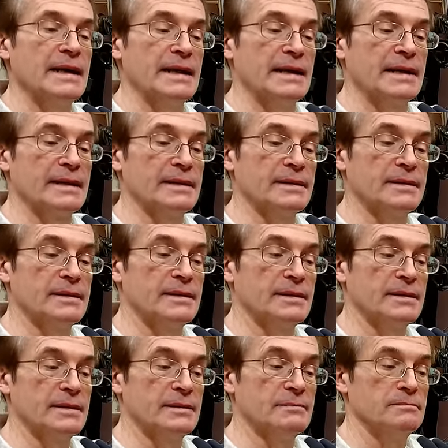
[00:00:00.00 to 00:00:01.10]
And
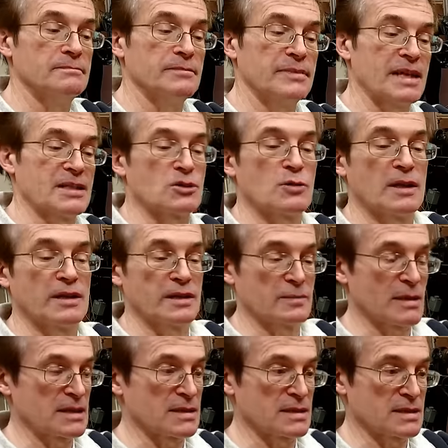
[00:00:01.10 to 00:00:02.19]
um, that's what I think
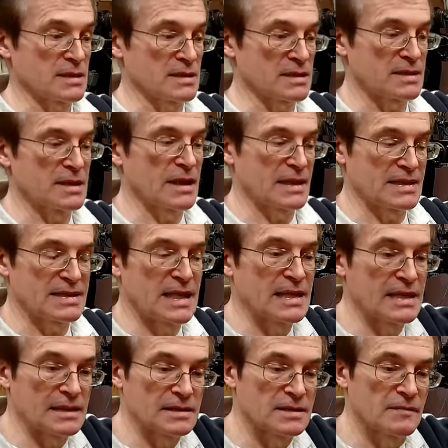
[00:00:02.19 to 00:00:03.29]
makes this
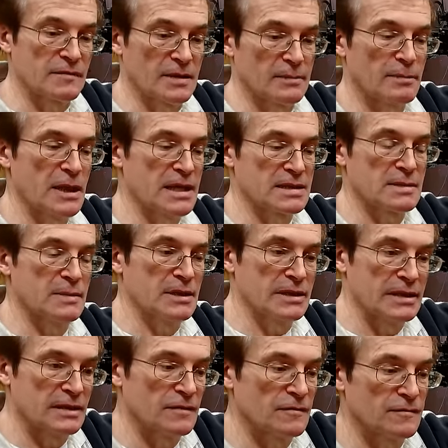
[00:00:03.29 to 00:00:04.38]
exciting is the
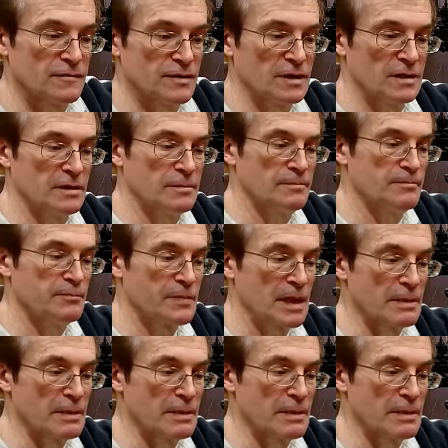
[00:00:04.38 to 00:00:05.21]
possibility of um,